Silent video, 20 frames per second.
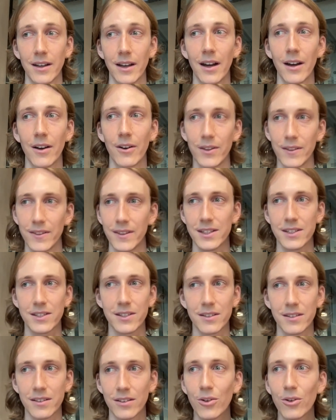are in
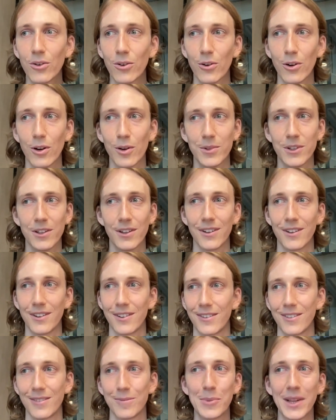this
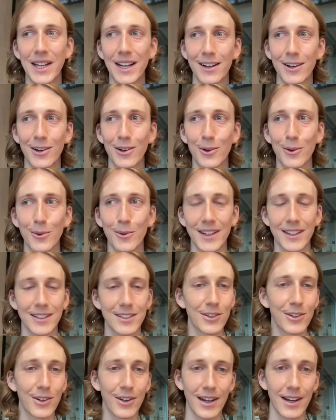crypto black hole where you
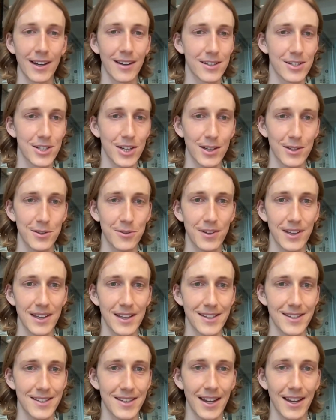don't know how to charge
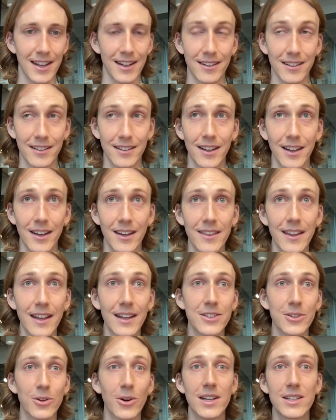fees, and they
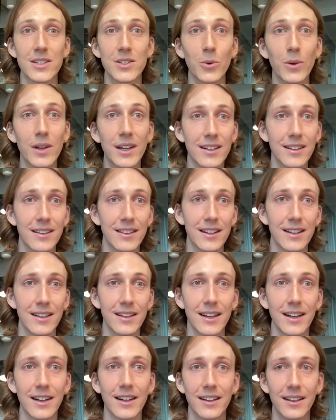integrate Squid and they're
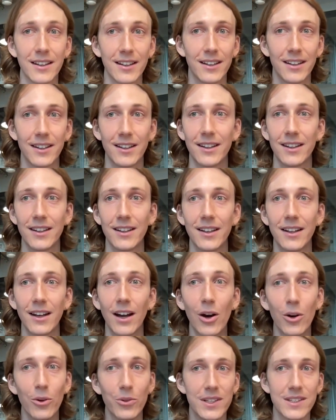like,
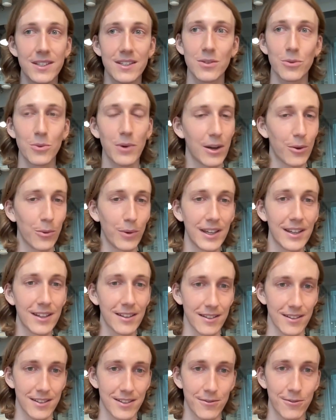oh, this is a way we
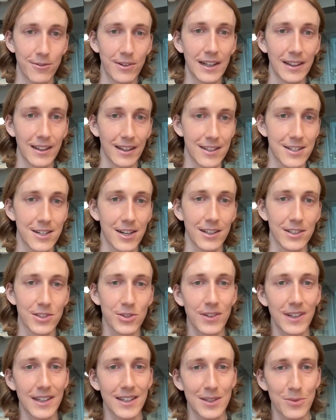can finally charge
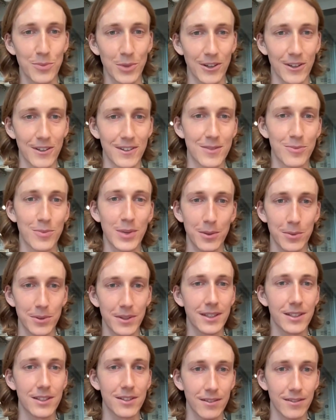fees because
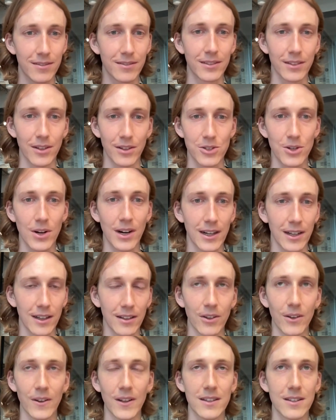people are trading
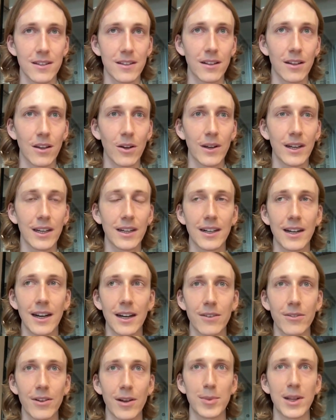a lot in going in and
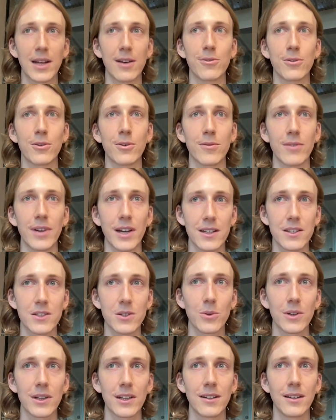out of our platform via
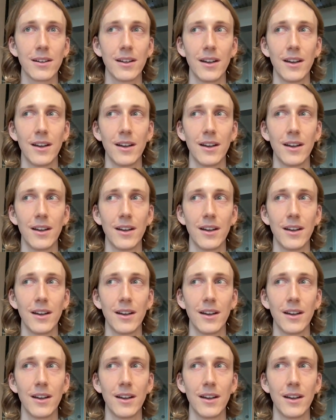Squid.